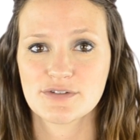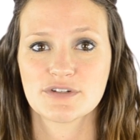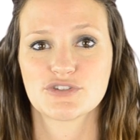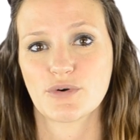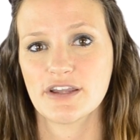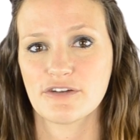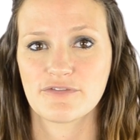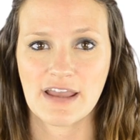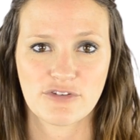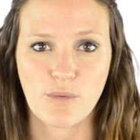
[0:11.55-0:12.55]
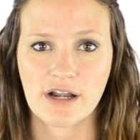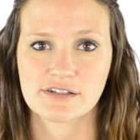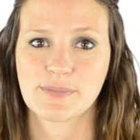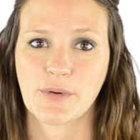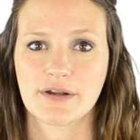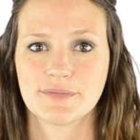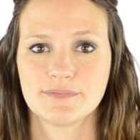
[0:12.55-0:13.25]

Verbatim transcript: to enjoy your favorite water sport.